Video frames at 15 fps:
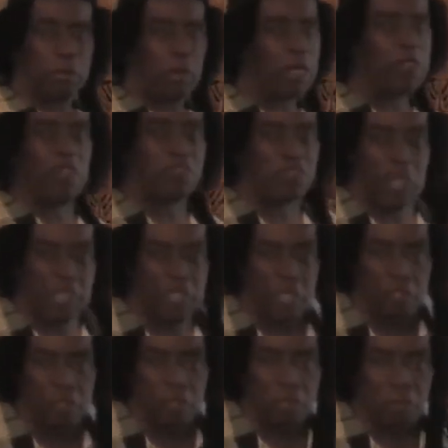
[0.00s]
And this ain't
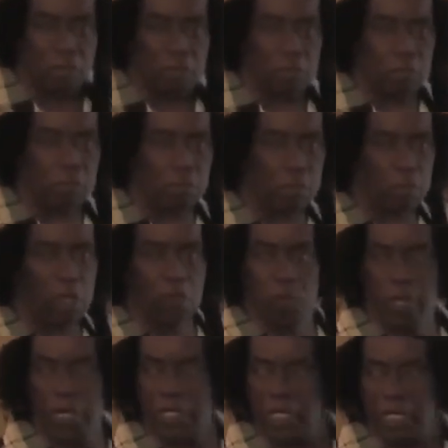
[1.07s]
India, and
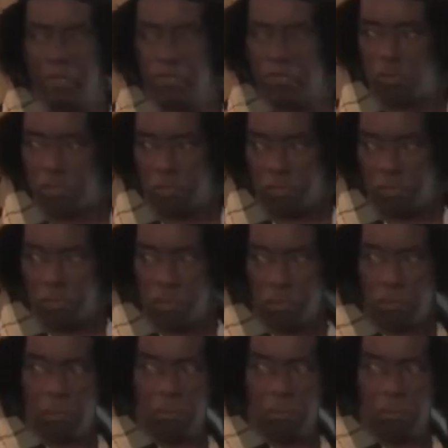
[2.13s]
we ain't Indians.